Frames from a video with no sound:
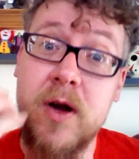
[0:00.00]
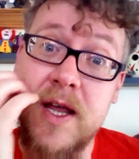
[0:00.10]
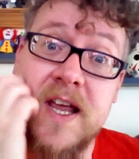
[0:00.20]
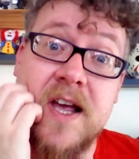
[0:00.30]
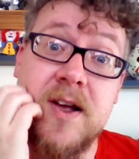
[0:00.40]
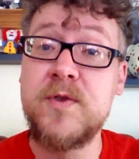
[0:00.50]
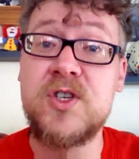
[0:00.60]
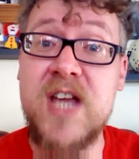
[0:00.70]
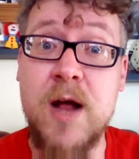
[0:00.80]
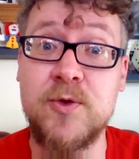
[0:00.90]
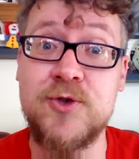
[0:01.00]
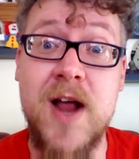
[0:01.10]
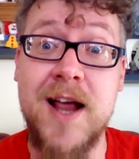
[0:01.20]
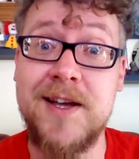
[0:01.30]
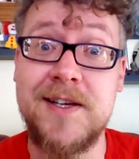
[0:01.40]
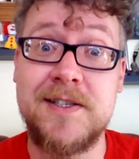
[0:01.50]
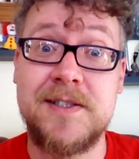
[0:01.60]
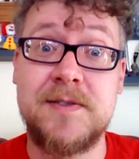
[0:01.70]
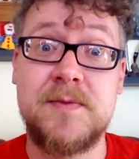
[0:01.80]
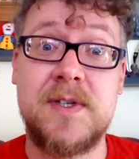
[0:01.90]
here. Soundtrack
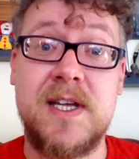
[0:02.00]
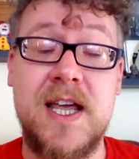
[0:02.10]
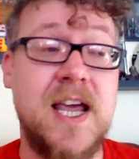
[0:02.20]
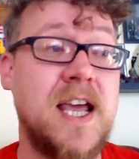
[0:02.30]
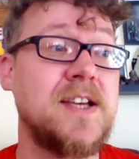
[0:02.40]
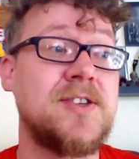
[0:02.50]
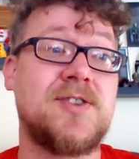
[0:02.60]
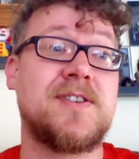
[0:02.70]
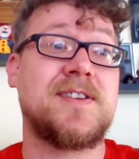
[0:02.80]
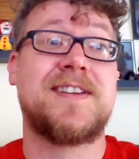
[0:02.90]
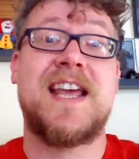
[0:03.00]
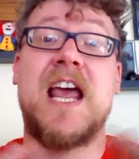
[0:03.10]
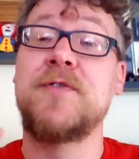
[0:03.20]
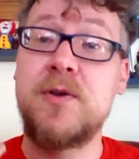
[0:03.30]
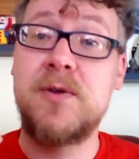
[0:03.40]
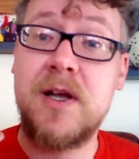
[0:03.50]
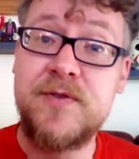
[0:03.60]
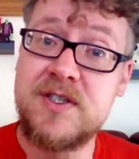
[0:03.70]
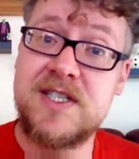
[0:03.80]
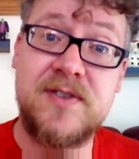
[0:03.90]
is, if you loved your
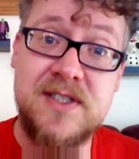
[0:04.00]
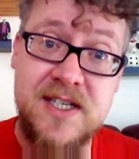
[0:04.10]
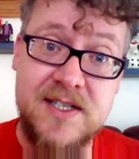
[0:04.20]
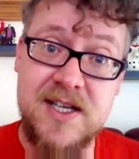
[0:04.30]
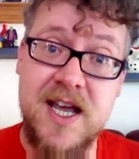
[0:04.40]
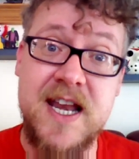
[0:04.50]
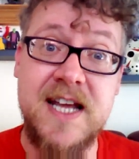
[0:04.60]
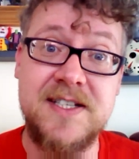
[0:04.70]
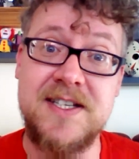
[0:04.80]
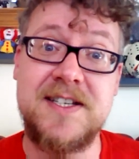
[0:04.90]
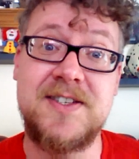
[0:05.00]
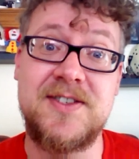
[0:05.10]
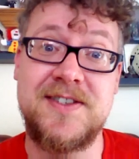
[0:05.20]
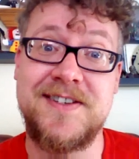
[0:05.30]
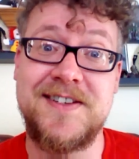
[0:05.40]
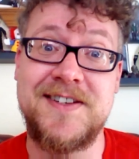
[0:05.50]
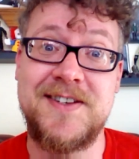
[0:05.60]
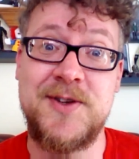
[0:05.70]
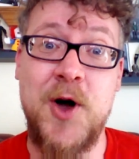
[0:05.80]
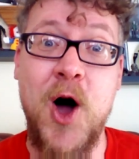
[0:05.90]
70s and 80s
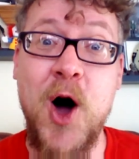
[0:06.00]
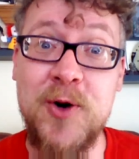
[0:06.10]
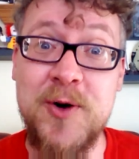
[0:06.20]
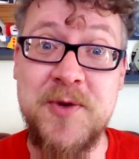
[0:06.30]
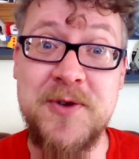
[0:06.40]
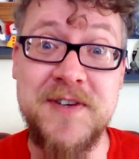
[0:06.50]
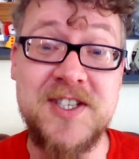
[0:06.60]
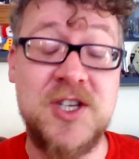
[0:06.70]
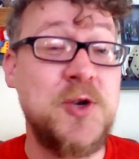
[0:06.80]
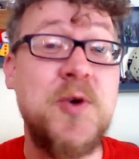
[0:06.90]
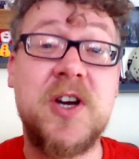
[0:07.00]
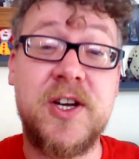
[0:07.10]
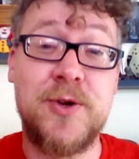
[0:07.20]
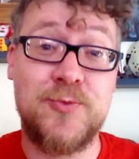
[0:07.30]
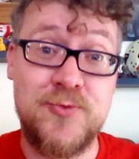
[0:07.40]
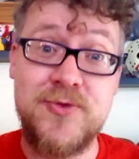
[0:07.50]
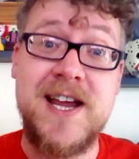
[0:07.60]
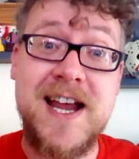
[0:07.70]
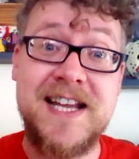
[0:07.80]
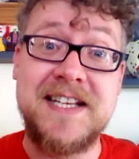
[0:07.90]
horror movies, you are going to
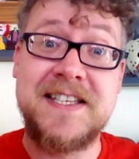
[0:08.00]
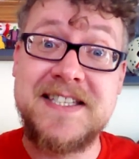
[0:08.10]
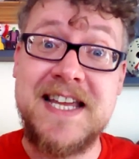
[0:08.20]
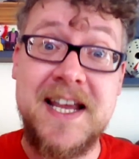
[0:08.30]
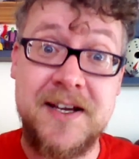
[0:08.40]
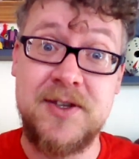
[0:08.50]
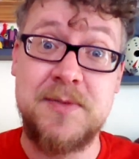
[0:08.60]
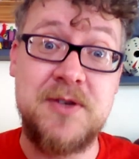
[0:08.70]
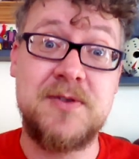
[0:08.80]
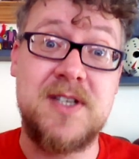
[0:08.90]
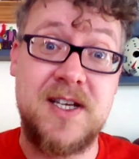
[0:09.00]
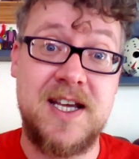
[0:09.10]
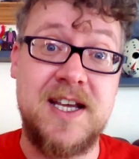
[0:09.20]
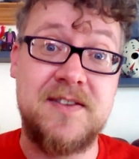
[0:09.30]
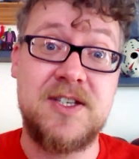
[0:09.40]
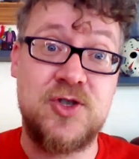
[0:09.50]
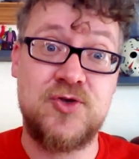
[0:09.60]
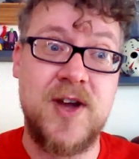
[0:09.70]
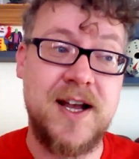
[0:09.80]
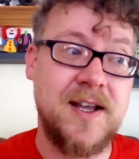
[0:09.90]
really dig the music in this
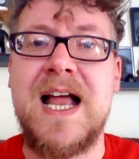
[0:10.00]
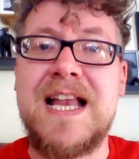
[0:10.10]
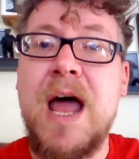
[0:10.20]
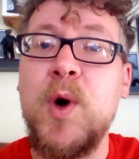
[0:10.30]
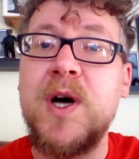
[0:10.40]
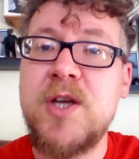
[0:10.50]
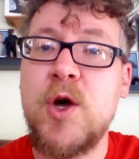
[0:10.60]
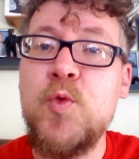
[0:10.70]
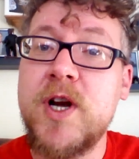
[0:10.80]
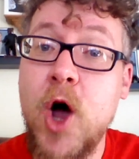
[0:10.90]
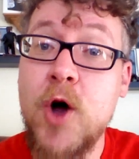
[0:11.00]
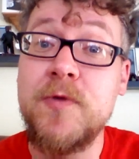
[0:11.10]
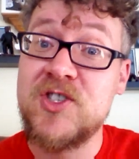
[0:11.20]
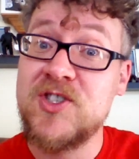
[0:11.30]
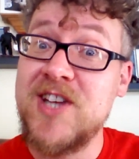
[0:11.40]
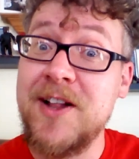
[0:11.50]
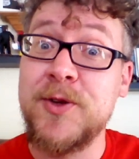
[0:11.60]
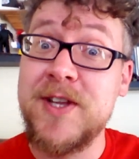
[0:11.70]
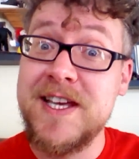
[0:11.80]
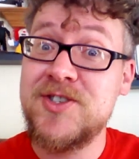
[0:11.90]
trailer. Now, I don't want to oversell
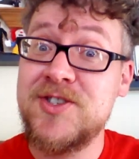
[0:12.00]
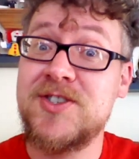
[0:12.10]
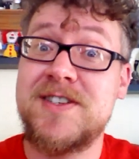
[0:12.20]
this,